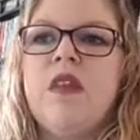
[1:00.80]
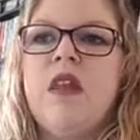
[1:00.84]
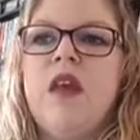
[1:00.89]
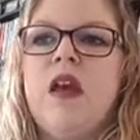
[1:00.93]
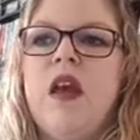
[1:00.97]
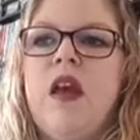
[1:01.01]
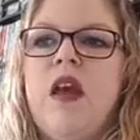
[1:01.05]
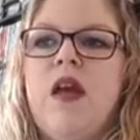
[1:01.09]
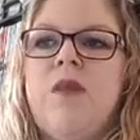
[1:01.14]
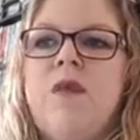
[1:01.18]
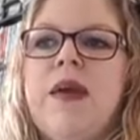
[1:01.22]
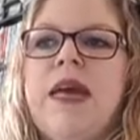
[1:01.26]

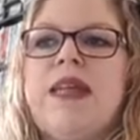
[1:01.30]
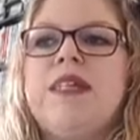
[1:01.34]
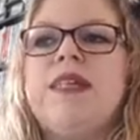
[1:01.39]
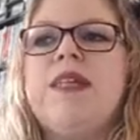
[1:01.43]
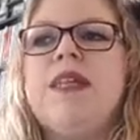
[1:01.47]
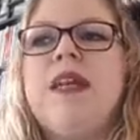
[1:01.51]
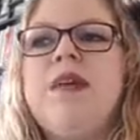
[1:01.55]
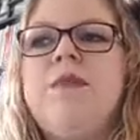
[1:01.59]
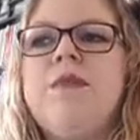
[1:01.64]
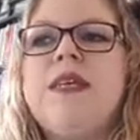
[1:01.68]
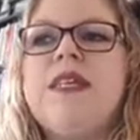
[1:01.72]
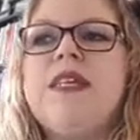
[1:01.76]
As an
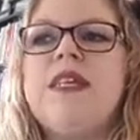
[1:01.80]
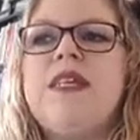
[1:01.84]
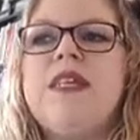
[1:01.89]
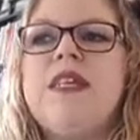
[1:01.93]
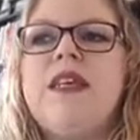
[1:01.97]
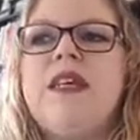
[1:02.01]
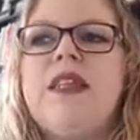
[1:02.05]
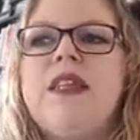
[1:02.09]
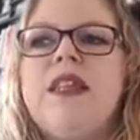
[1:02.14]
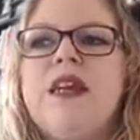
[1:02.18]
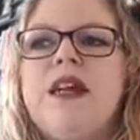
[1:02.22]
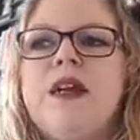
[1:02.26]

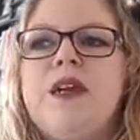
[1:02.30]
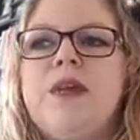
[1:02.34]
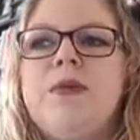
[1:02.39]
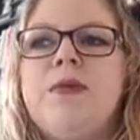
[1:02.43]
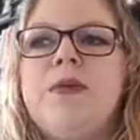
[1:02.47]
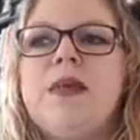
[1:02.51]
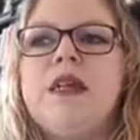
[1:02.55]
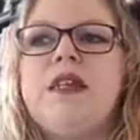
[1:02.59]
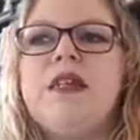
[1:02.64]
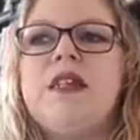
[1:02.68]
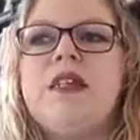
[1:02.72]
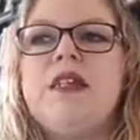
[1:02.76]
MST
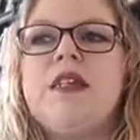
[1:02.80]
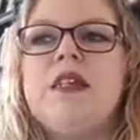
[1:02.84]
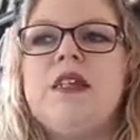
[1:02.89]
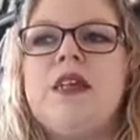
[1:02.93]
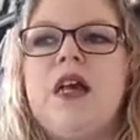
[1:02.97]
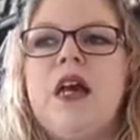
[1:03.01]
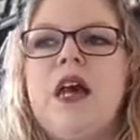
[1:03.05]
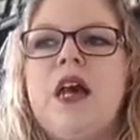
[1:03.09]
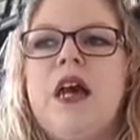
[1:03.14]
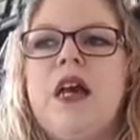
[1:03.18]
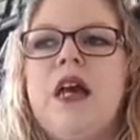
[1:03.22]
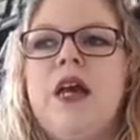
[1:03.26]
therapist,
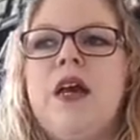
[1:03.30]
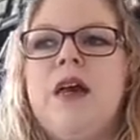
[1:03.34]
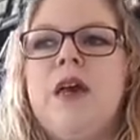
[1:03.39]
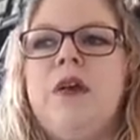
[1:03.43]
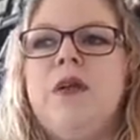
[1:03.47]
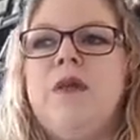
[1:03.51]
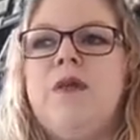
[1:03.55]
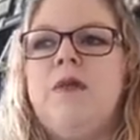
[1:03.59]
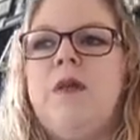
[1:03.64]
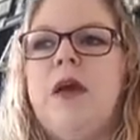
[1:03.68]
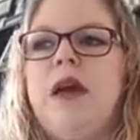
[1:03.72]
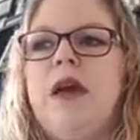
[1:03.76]

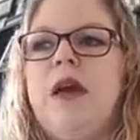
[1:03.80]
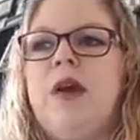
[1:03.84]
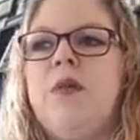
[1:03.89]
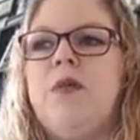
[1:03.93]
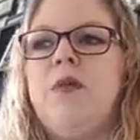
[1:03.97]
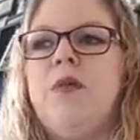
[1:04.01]
a